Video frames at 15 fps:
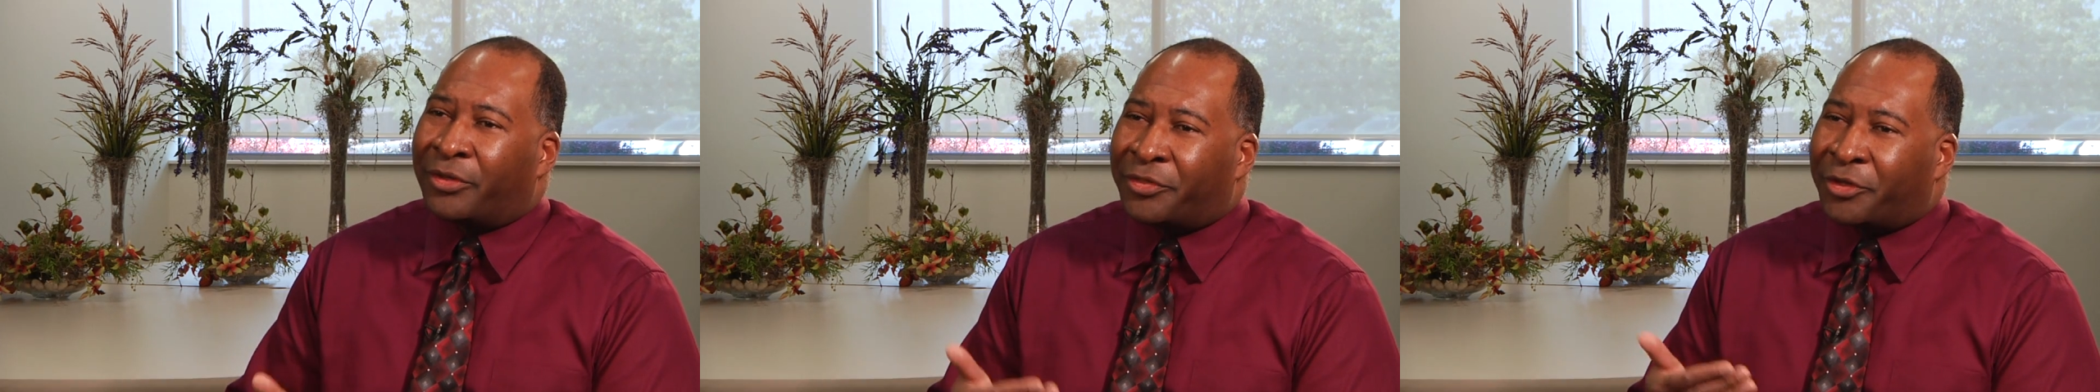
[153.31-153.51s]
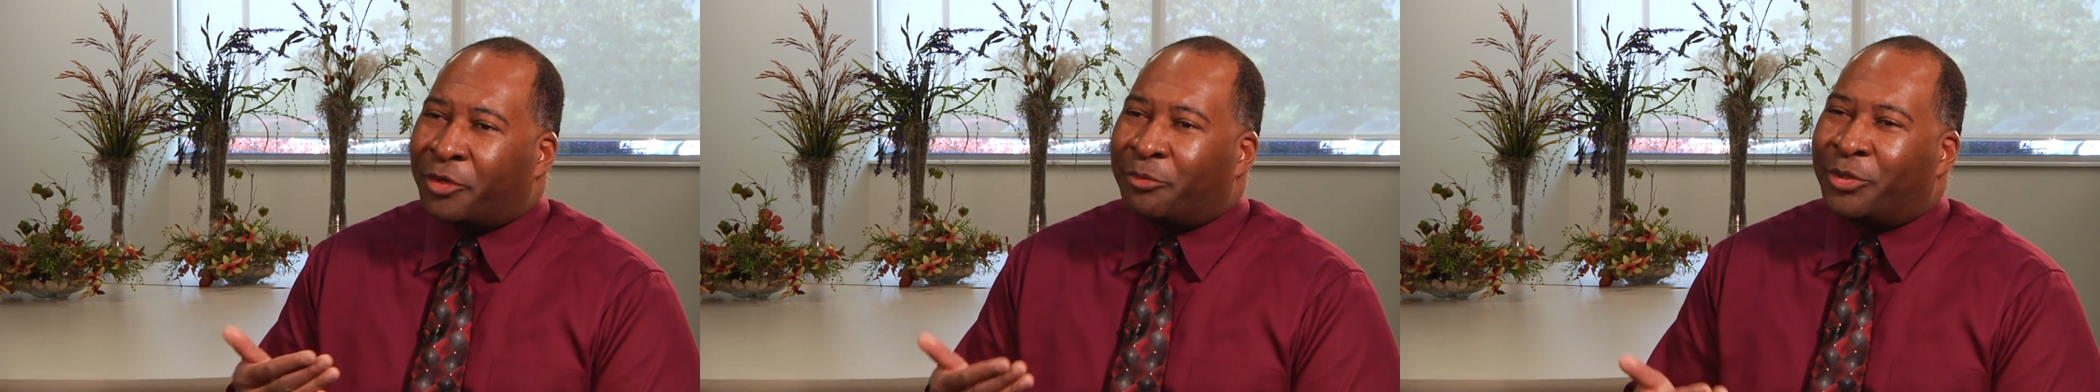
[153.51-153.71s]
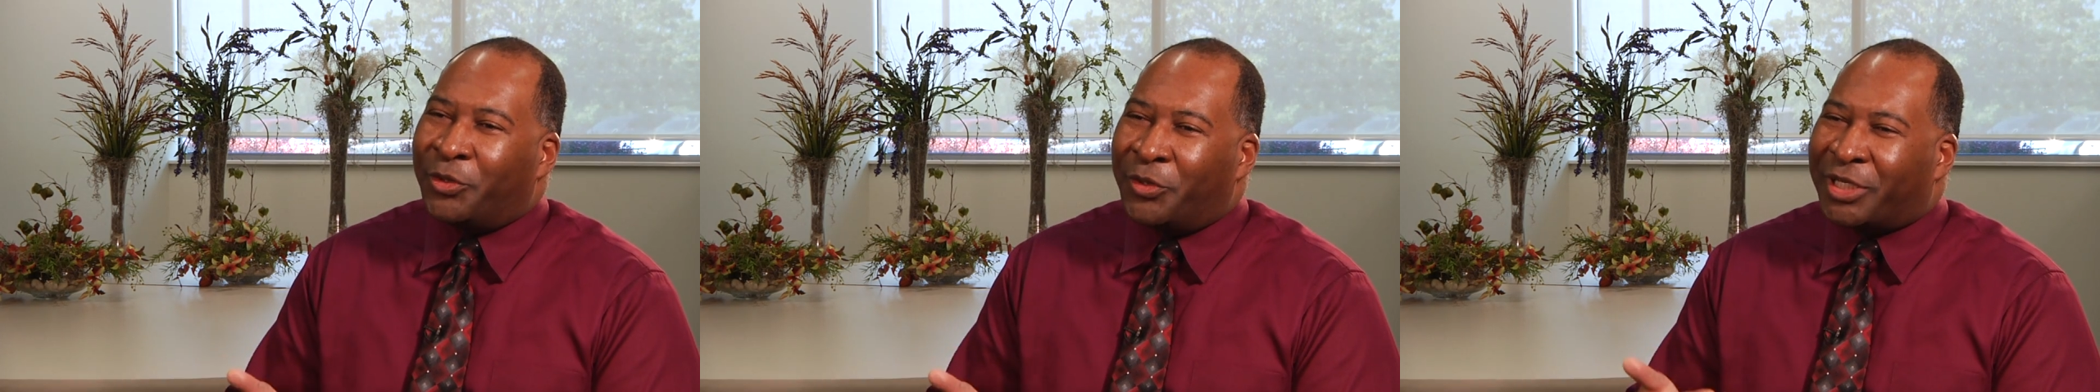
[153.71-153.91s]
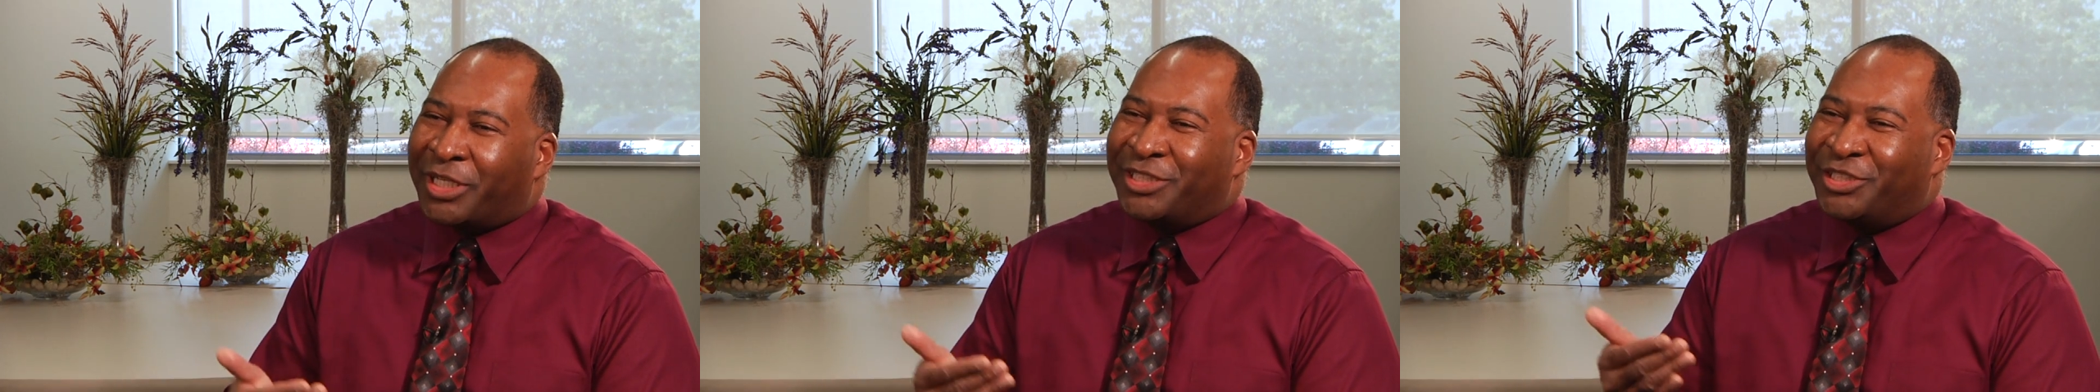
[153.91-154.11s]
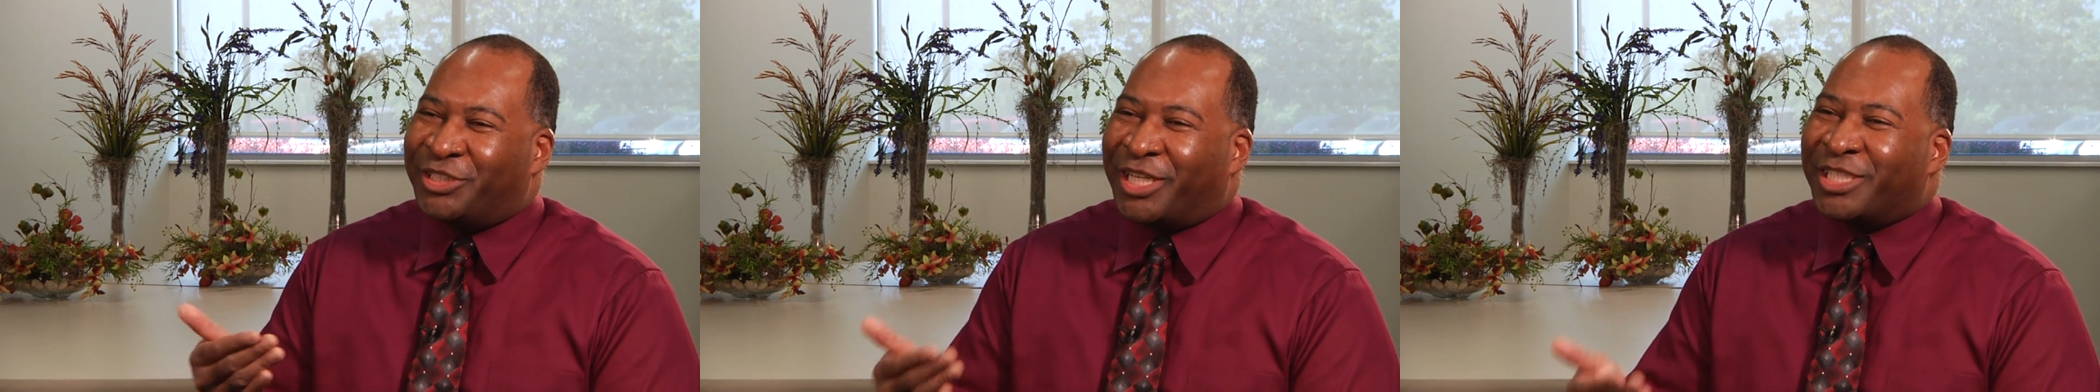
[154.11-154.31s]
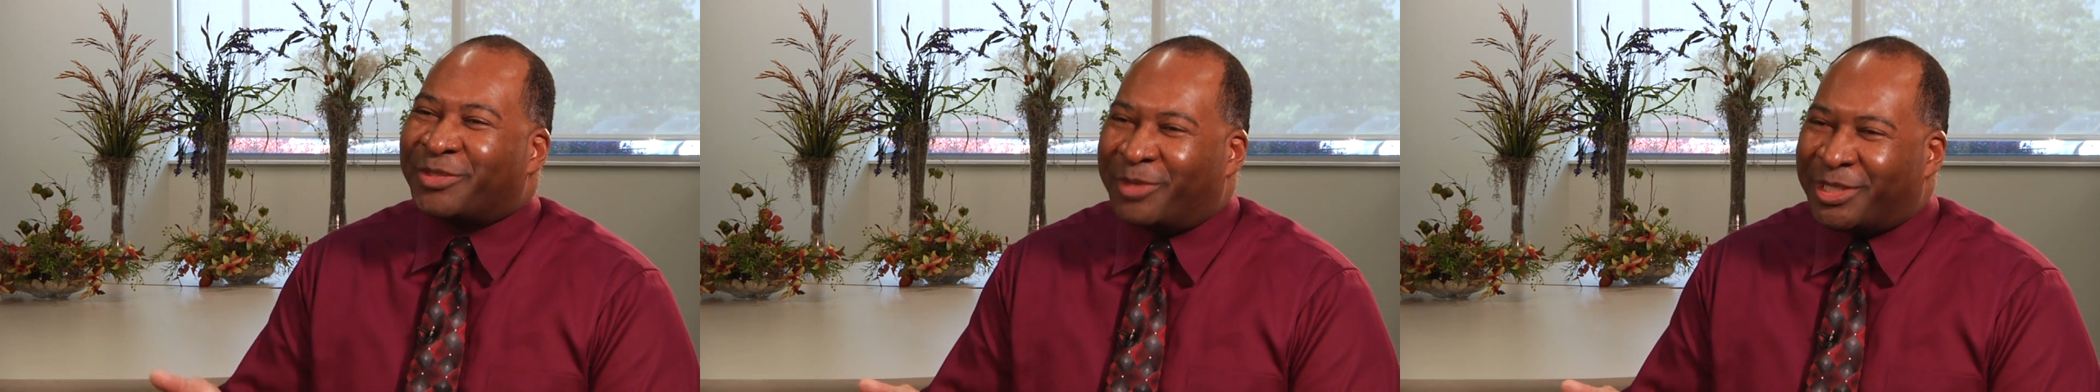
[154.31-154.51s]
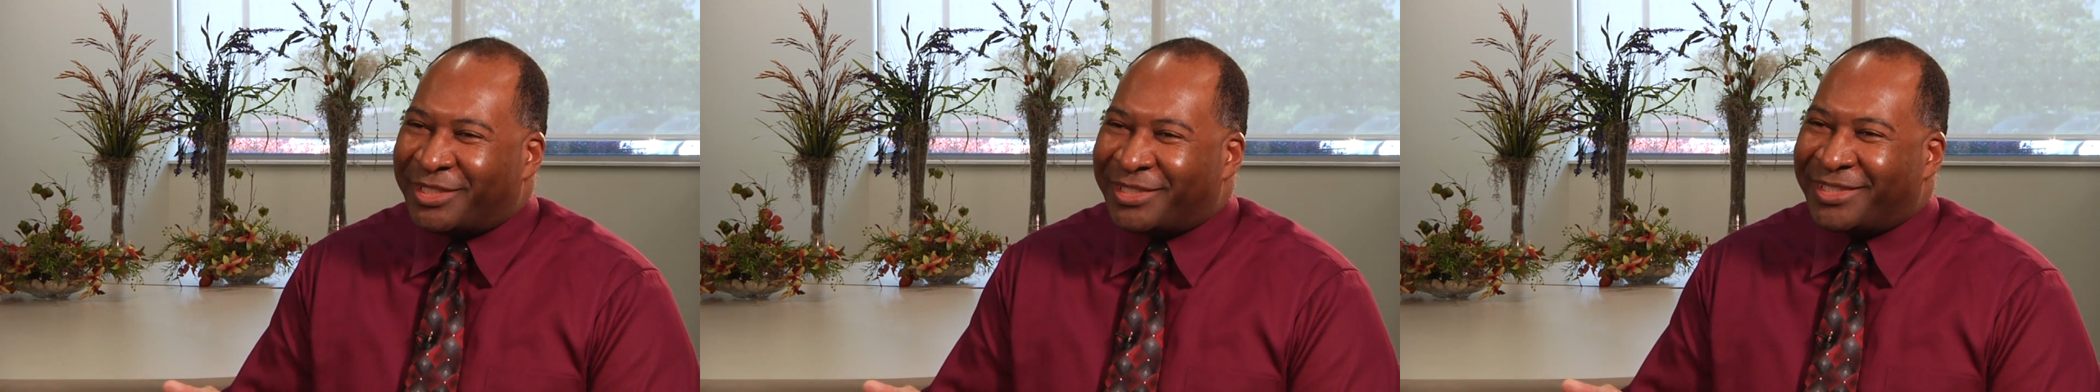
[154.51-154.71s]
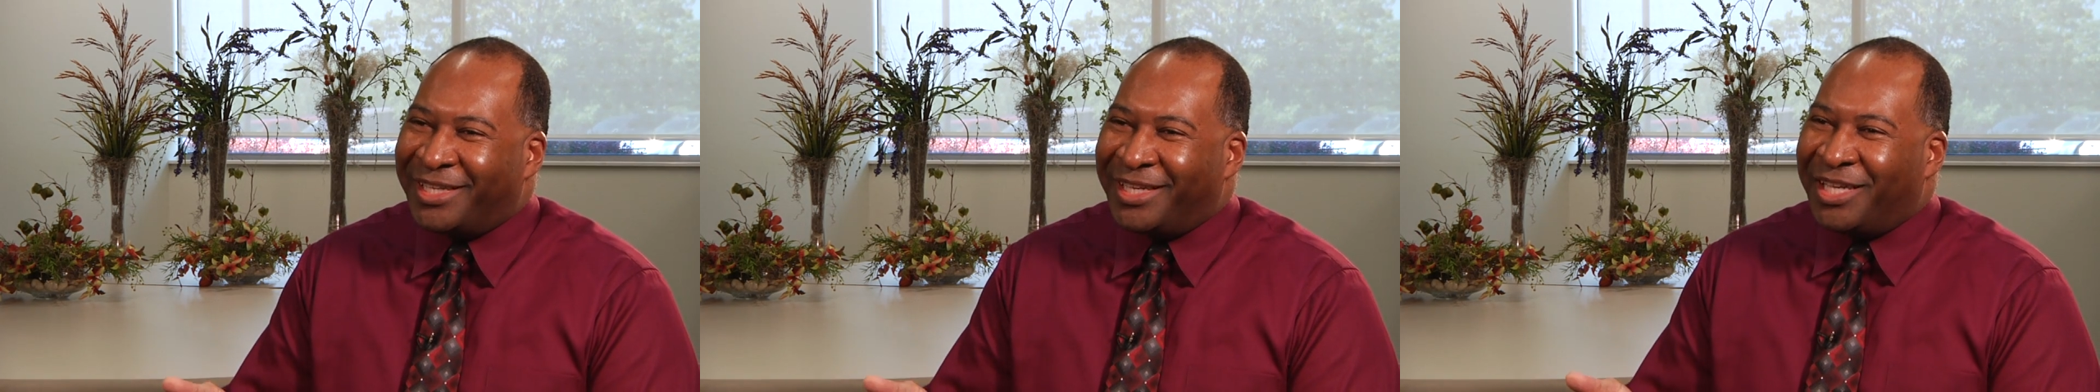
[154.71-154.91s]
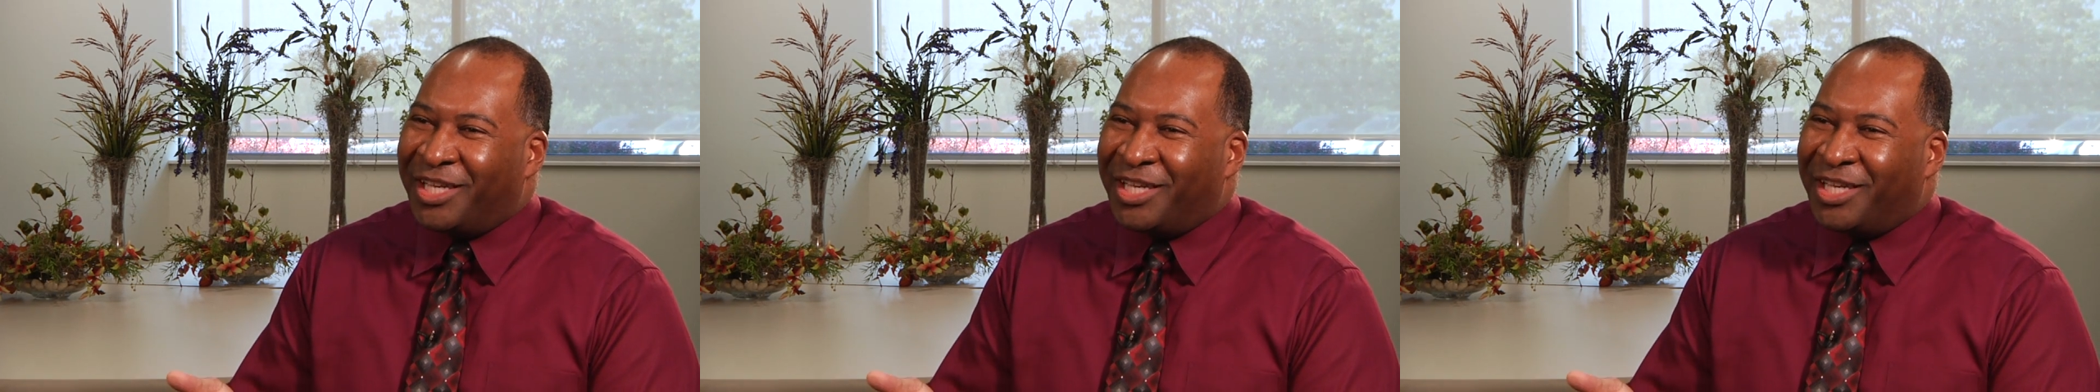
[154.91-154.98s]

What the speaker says: therapeutic adjustments